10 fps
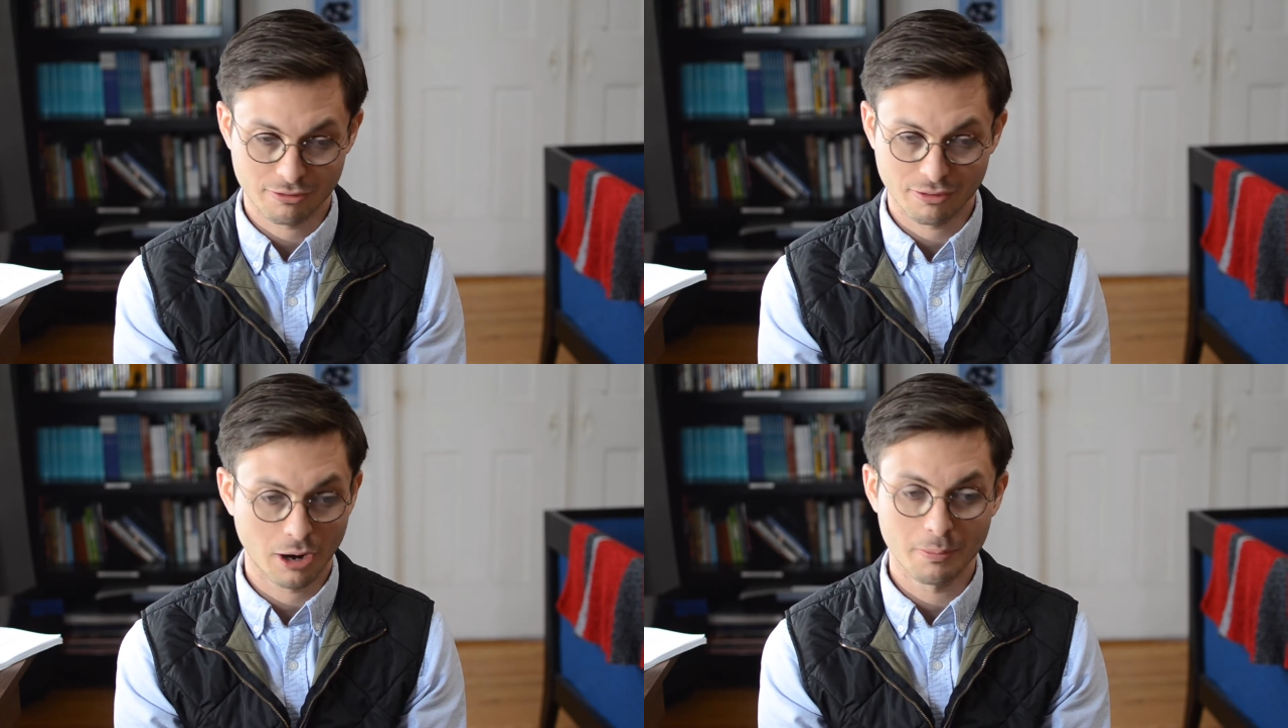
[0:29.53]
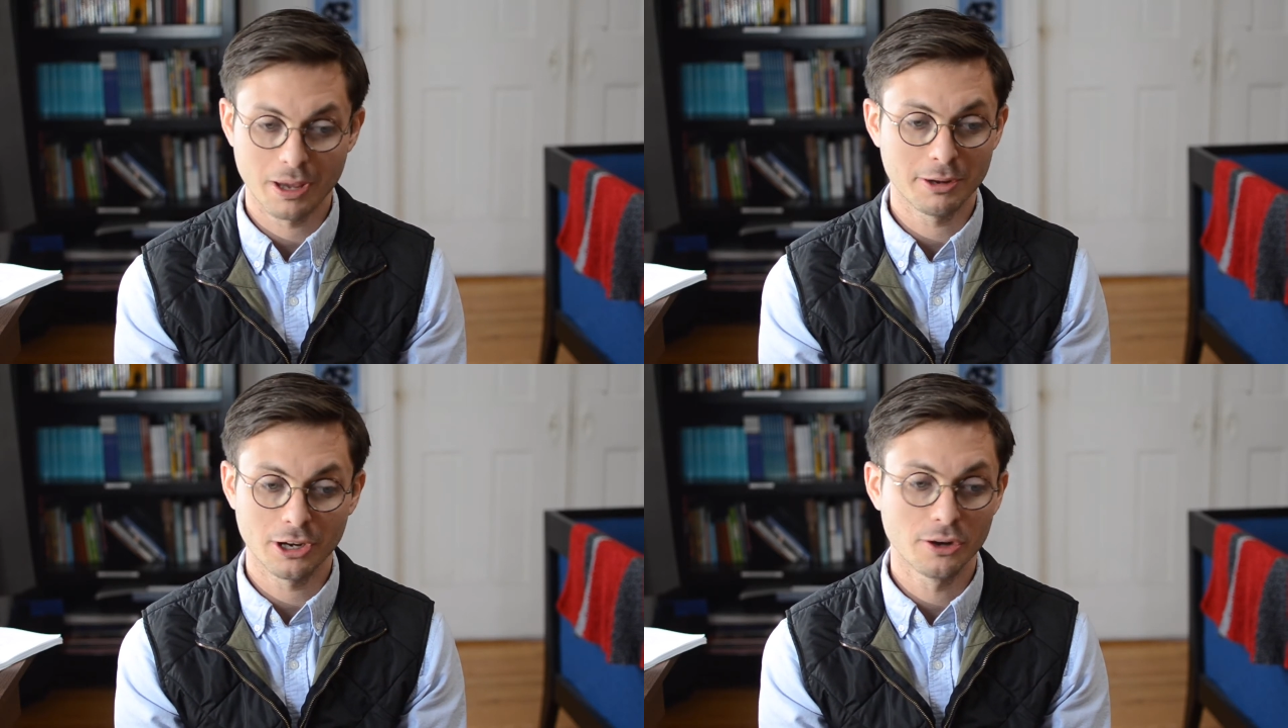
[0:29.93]
our
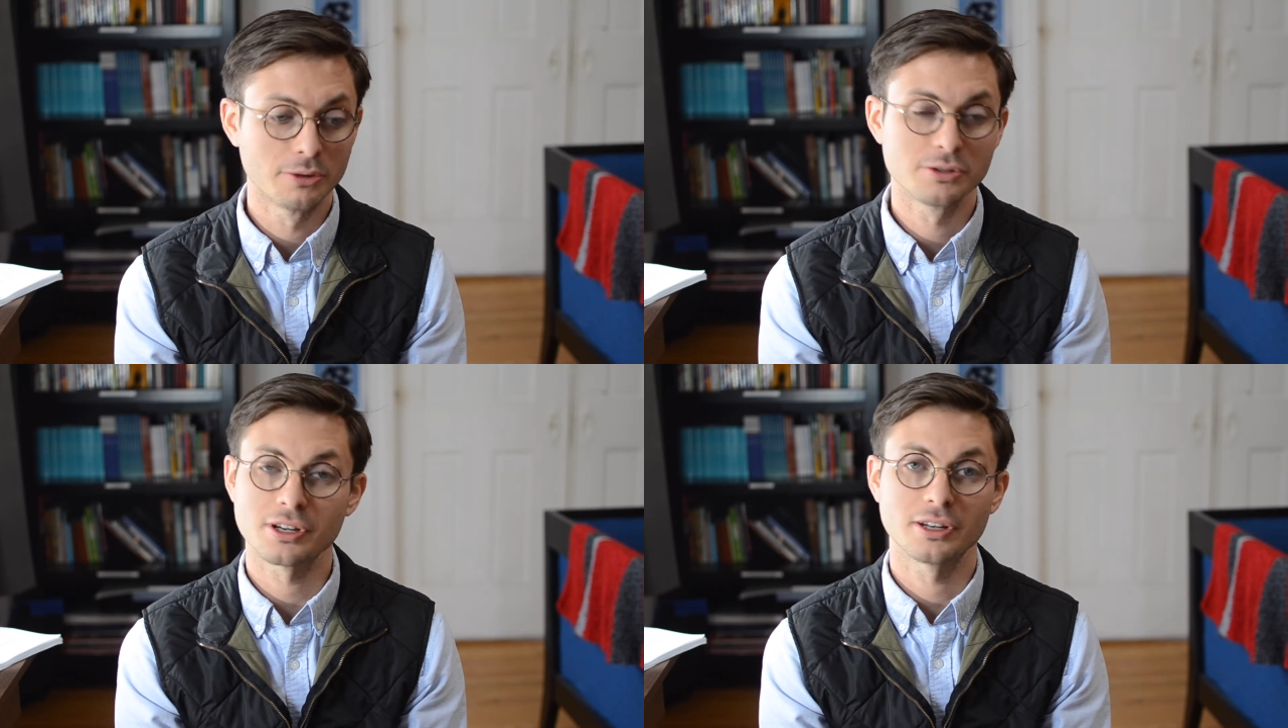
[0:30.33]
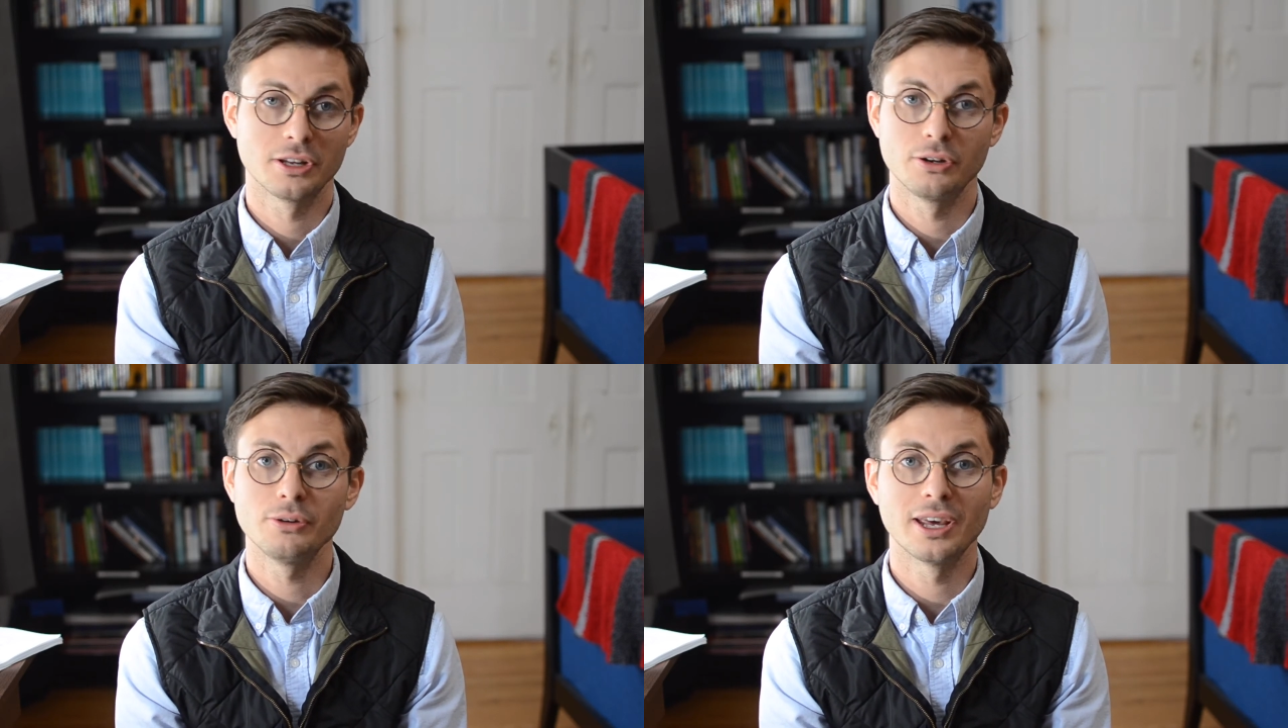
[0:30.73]
baby knows
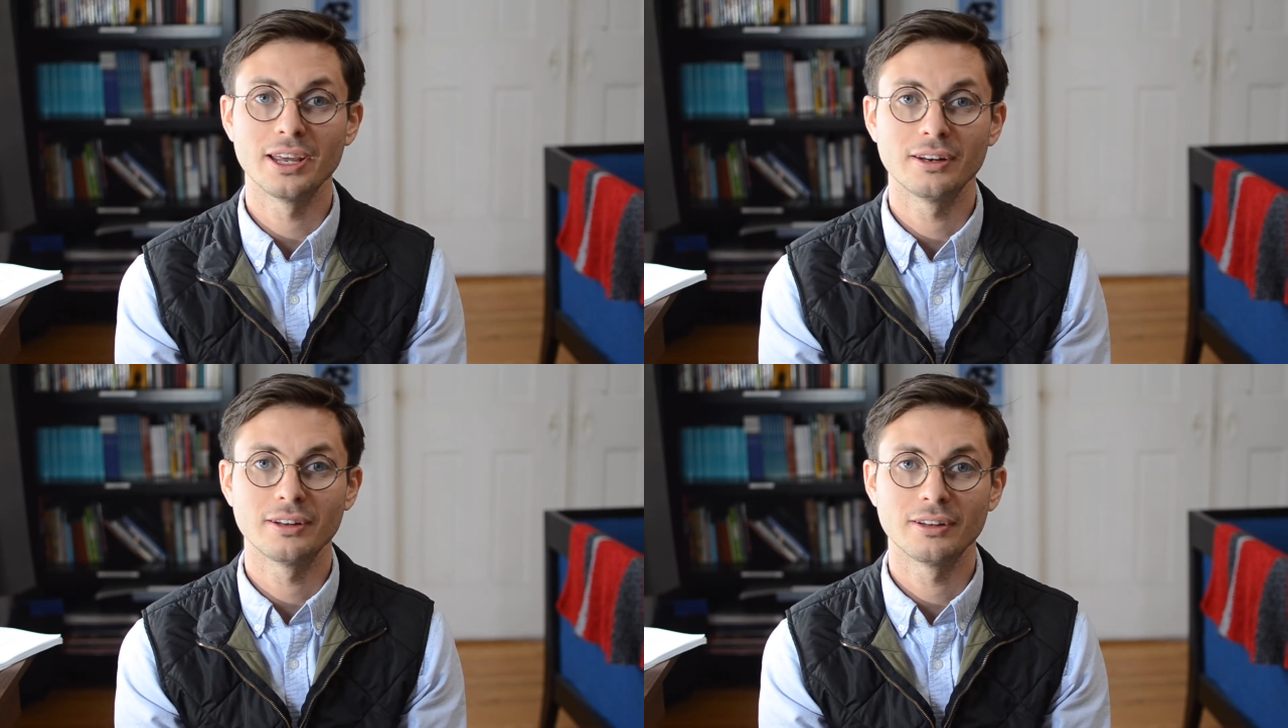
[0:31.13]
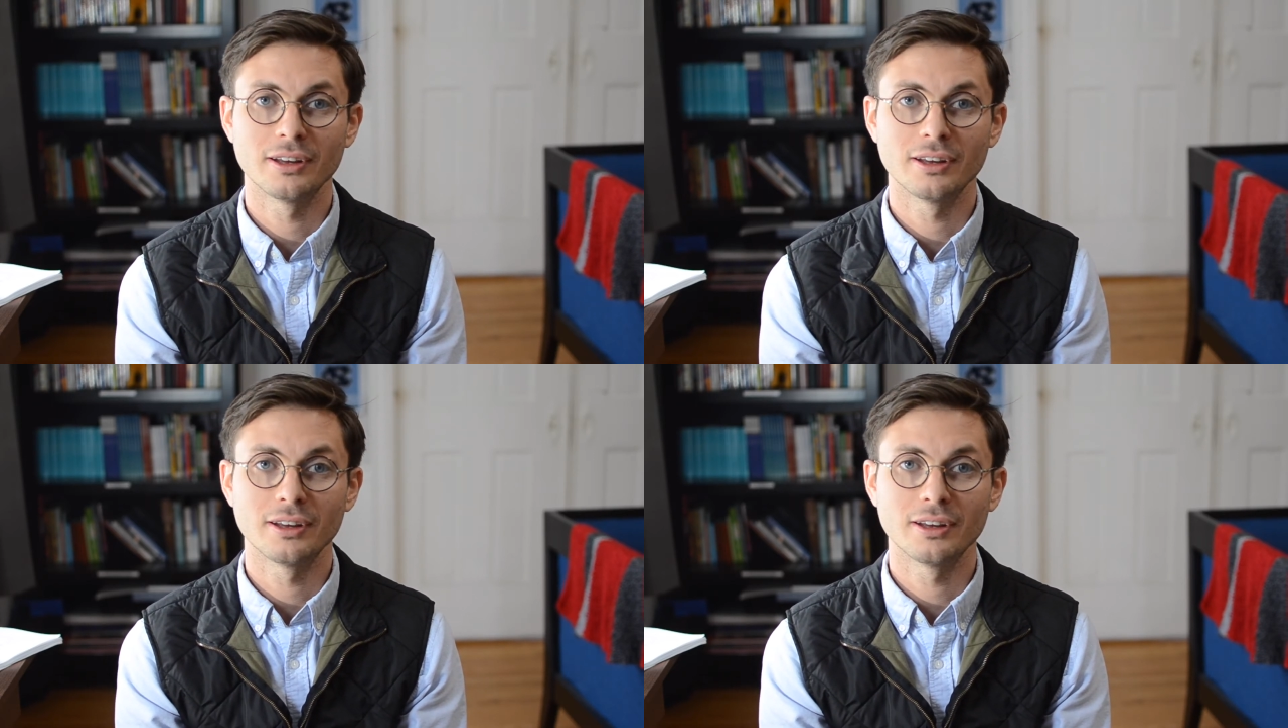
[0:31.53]
the due date,